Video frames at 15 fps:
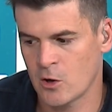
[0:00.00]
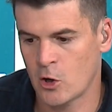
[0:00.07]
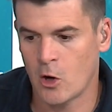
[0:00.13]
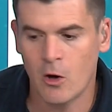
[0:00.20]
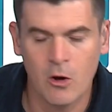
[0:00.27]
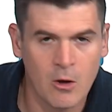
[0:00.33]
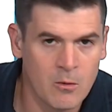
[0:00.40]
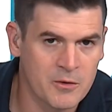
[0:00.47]

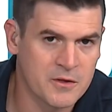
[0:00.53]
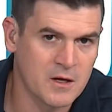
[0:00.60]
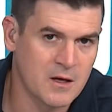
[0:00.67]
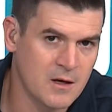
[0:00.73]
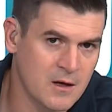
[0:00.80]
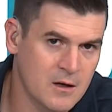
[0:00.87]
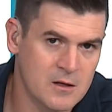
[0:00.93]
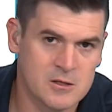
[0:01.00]
call with the
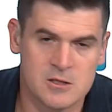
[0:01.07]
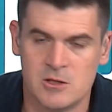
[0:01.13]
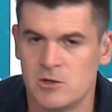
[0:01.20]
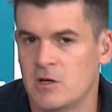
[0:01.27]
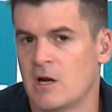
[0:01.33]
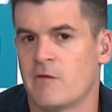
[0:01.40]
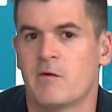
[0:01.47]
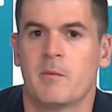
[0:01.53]
kids and
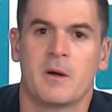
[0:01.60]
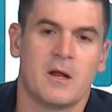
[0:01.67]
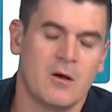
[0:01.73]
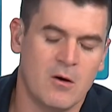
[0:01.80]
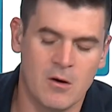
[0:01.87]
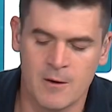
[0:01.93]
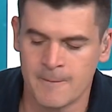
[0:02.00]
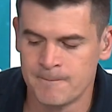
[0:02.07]
you get everybody
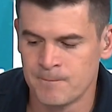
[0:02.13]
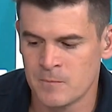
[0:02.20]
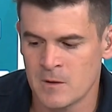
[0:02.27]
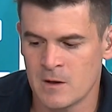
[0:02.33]
on,